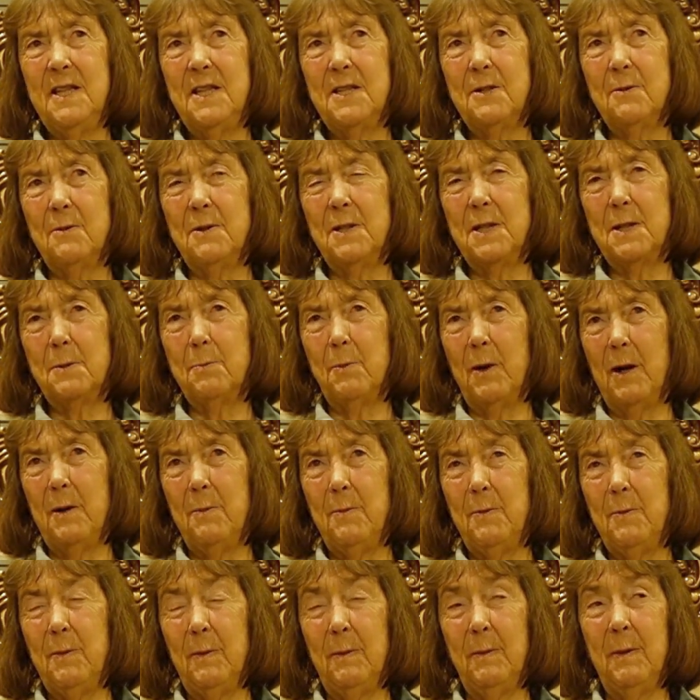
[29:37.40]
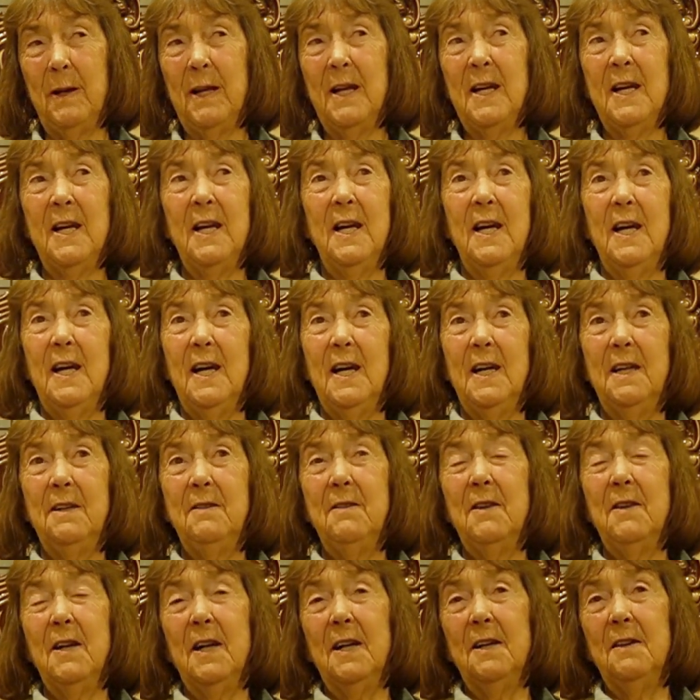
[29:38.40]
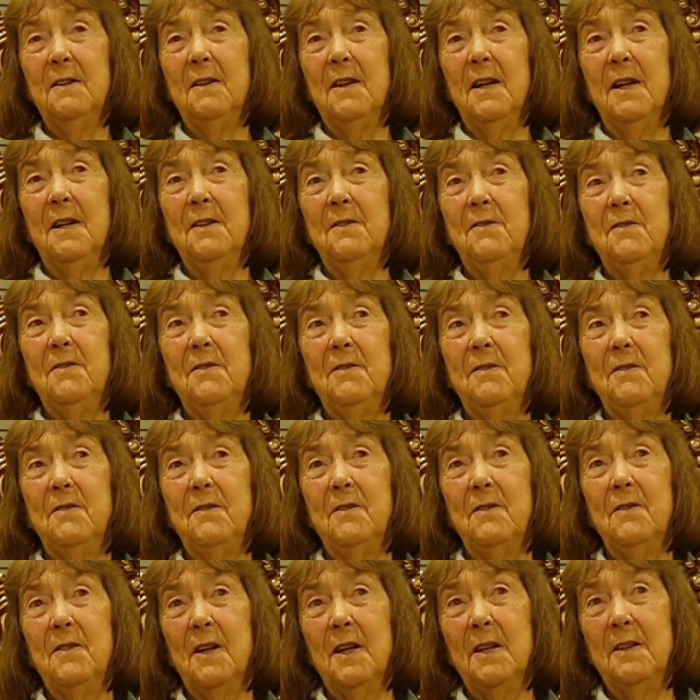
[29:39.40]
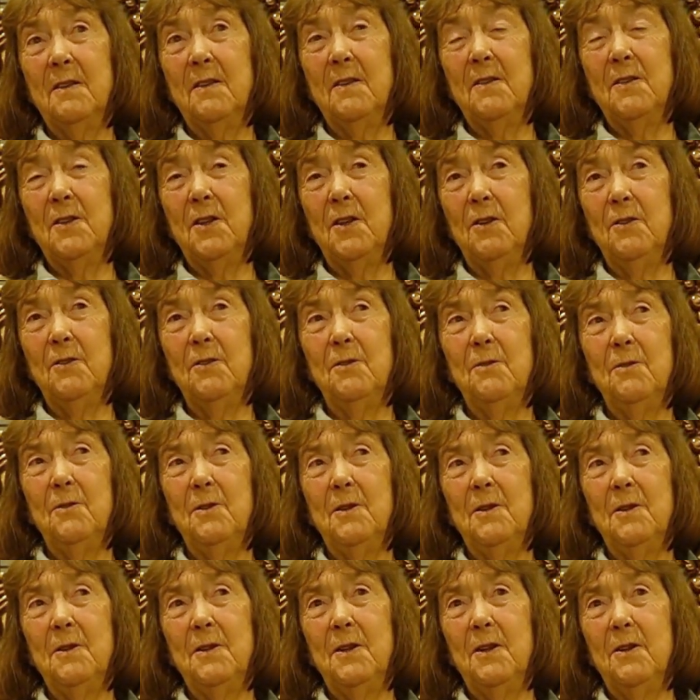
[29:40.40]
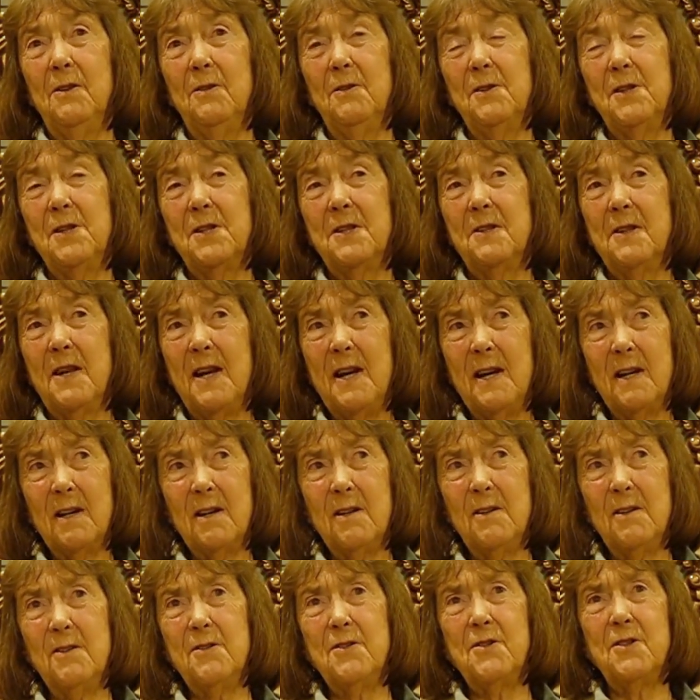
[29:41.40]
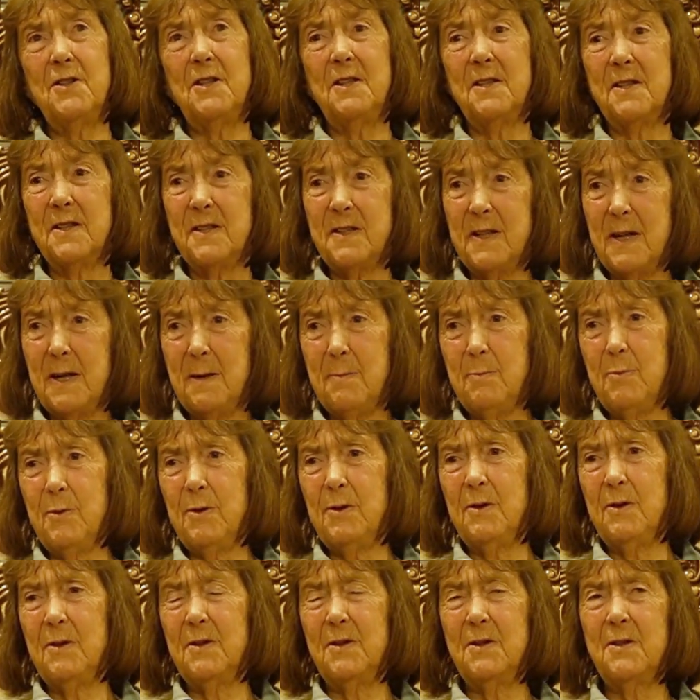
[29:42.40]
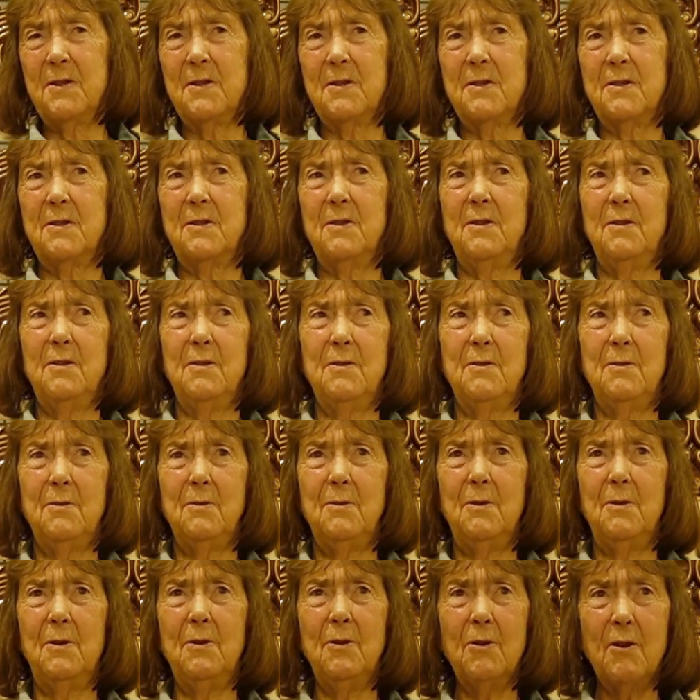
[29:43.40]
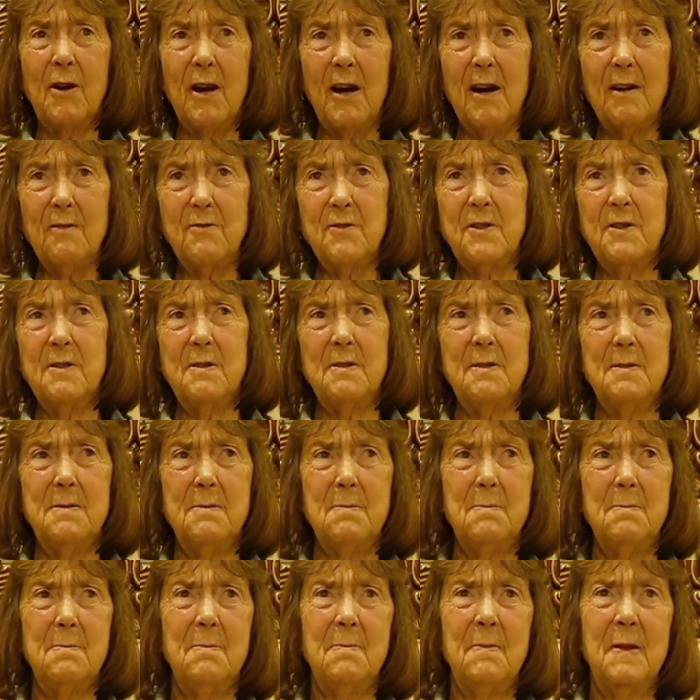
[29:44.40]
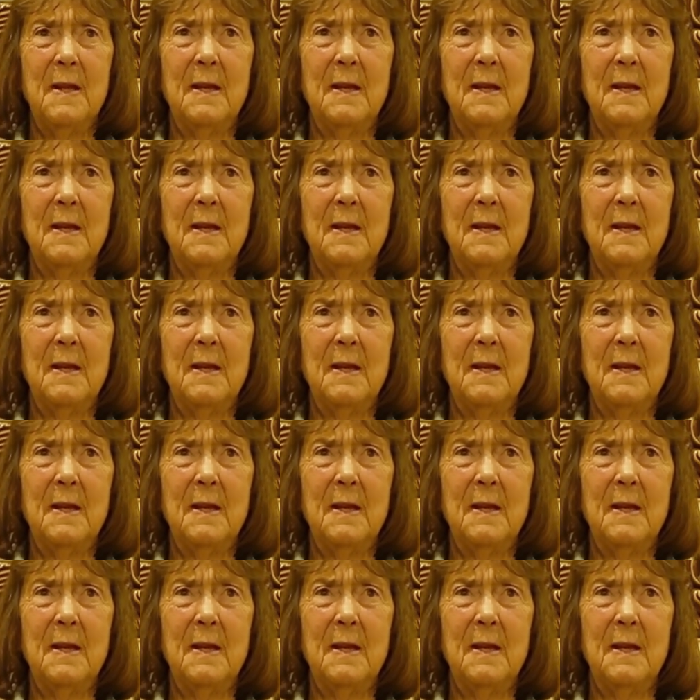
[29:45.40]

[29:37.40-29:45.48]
inspire people, and it's their country, it's their birds. Look after them.